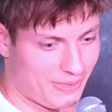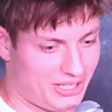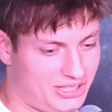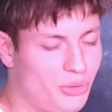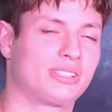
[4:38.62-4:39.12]

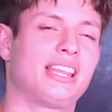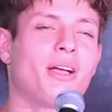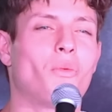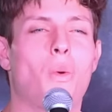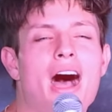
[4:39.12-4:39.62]
And she was
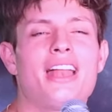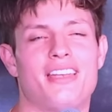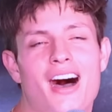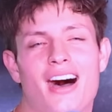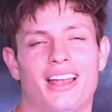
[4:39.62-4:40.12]
like, why
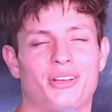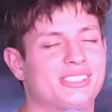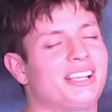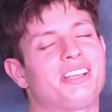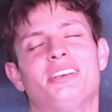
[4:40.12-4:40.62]
not? I
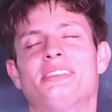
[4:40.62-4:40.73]
was like,